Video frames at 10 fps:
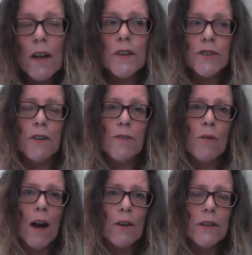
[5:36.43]
So if
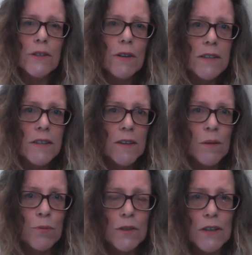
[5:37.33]
you are interested in
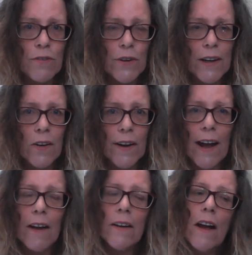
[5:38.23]
the books I've already got
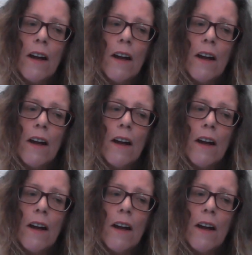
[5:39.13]
out,